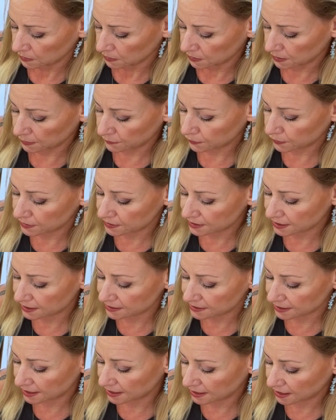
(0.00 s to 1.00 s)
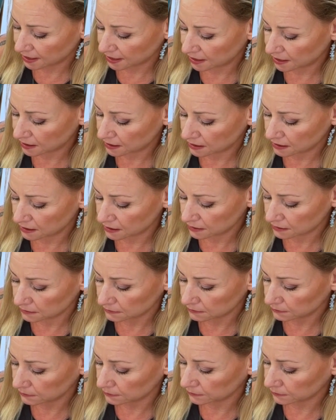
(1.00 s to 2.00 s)
Differences in
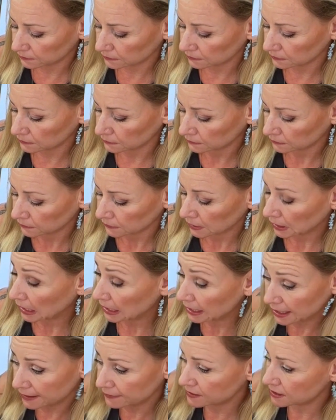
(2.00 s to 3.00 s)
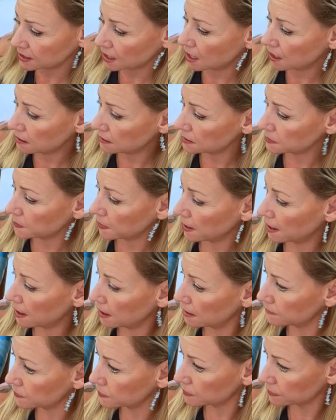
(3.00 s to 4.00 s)
lifestyles,
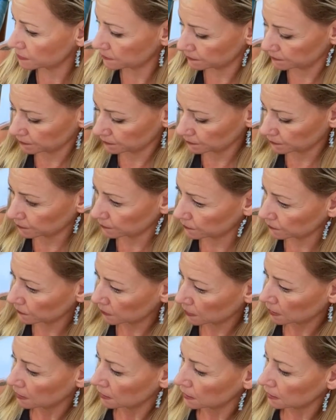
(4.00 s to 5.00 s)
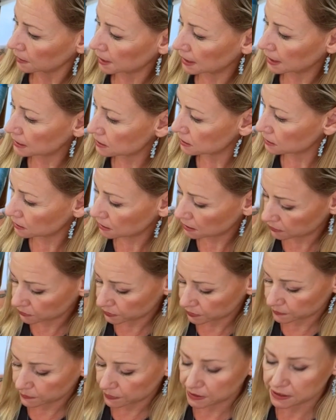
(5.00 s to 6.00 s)
perhaps. Getting to know
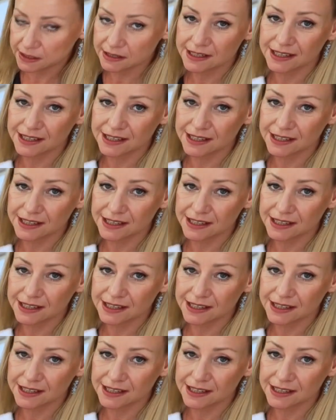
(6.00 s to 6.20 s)
somebody's